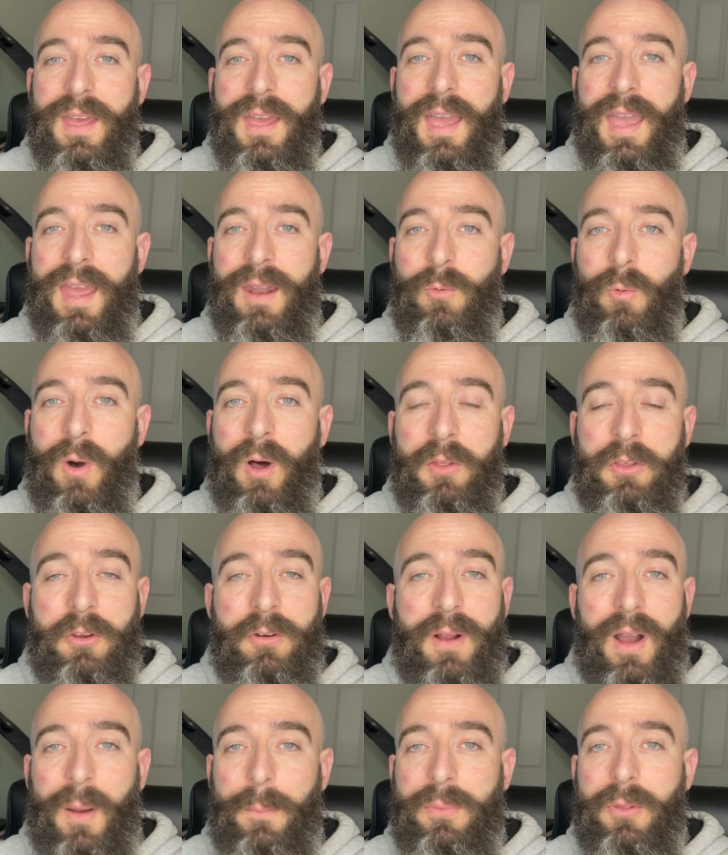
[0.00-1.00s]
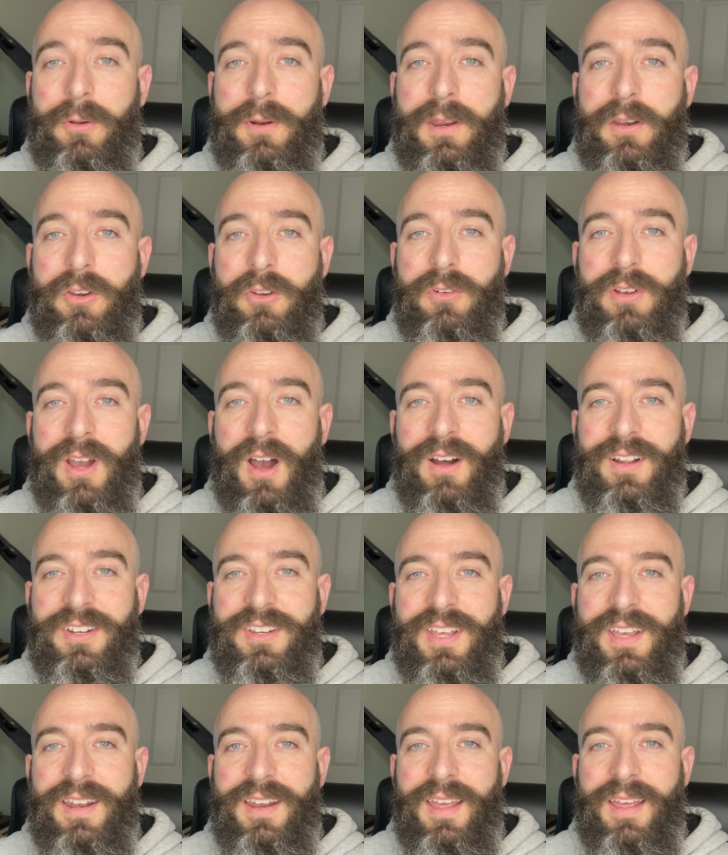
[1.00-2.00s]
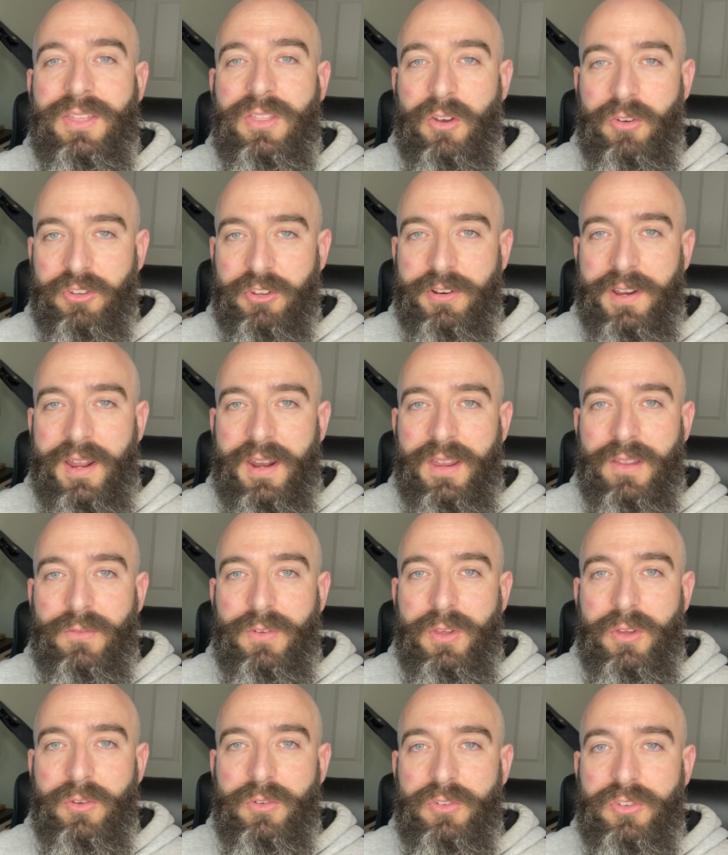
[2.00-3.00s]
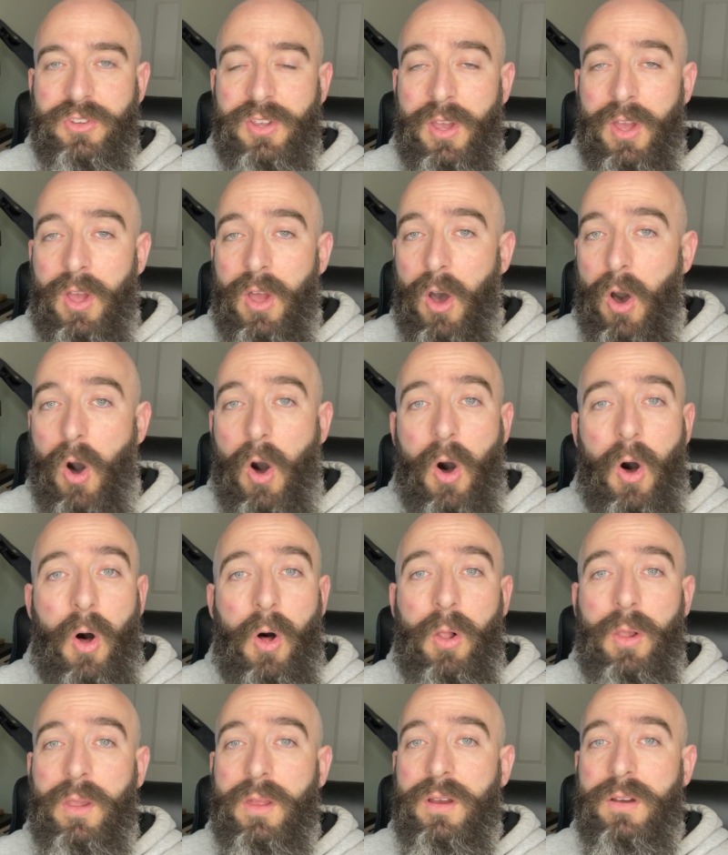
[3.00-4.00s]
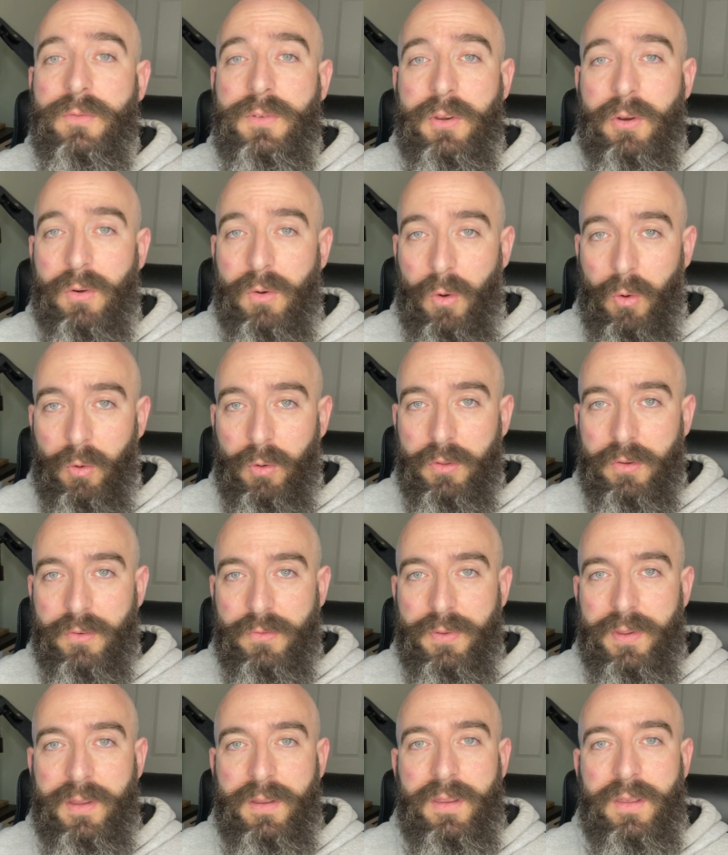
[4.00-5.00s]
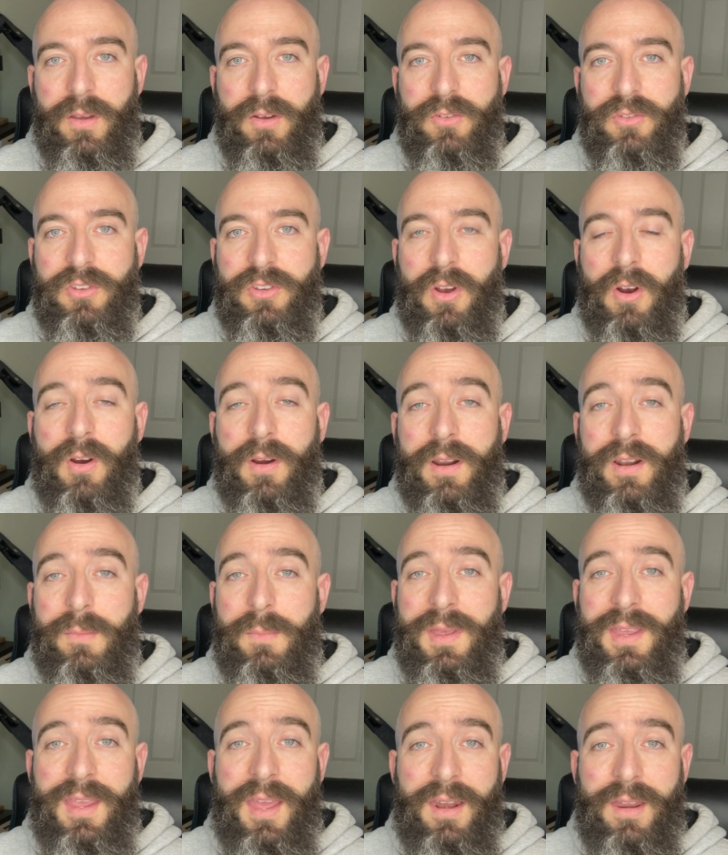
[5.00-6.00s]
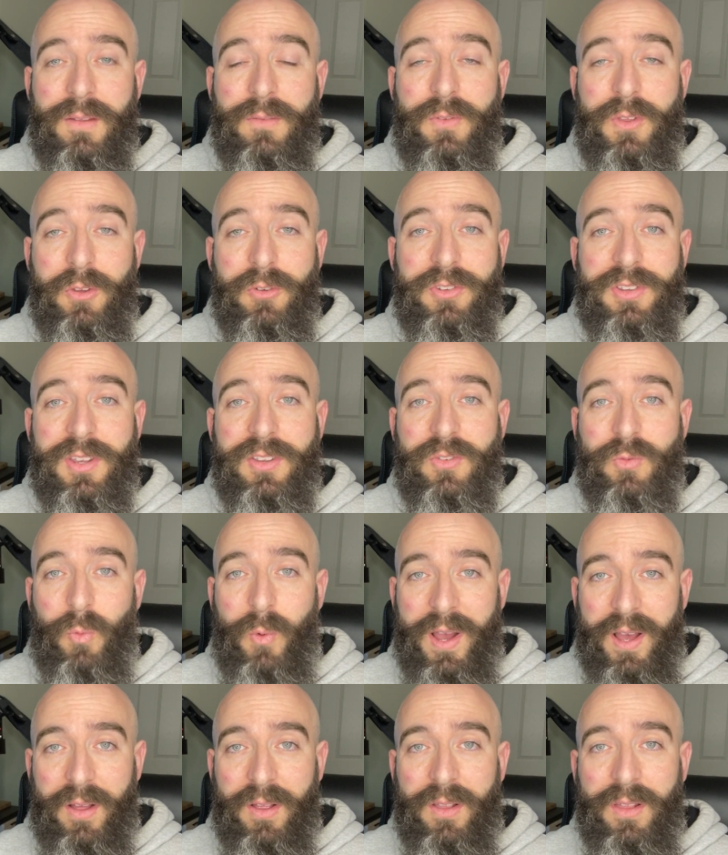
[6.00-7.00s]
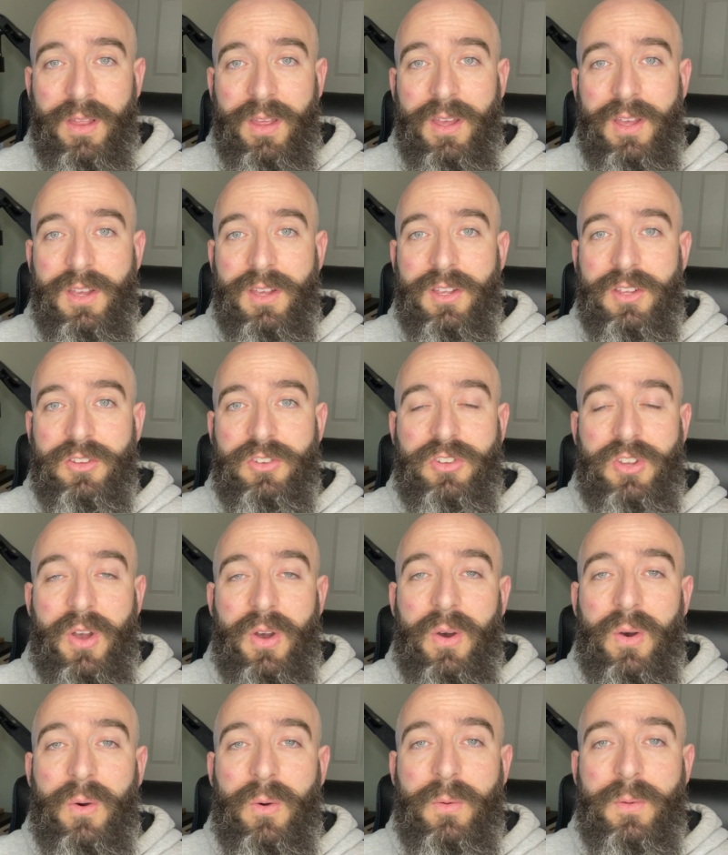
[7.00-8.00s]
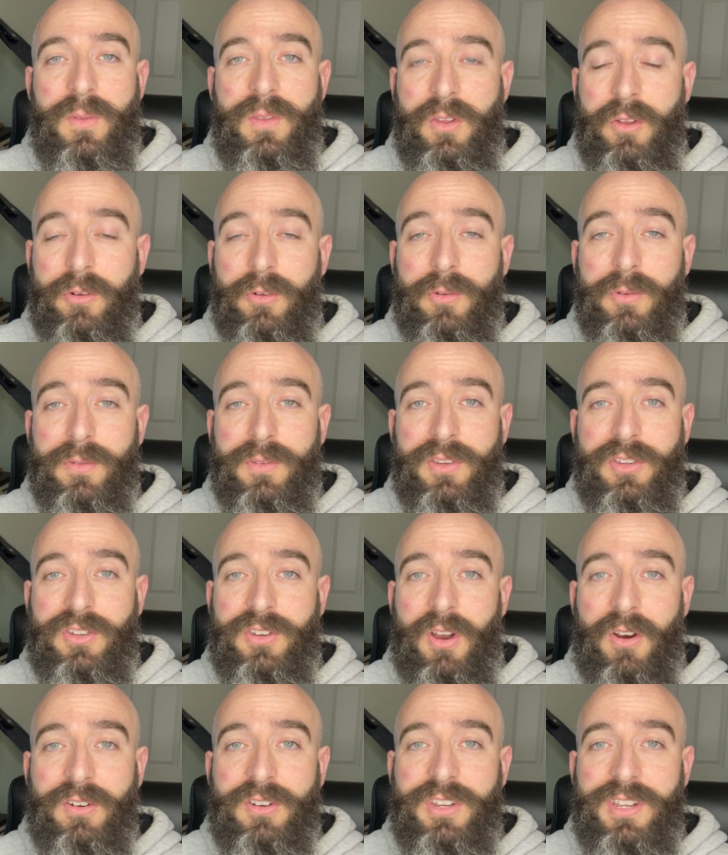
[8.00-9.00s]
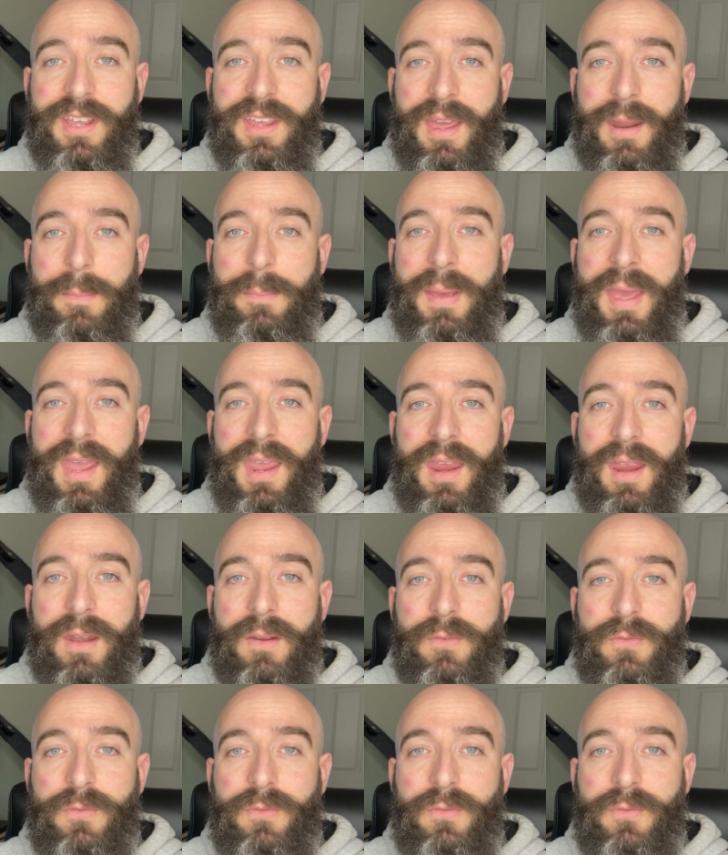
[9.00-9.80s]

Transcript: And while you're uploading new content and those are getting views, all of your older videos are going to be getting views as well. So you'll start to get paid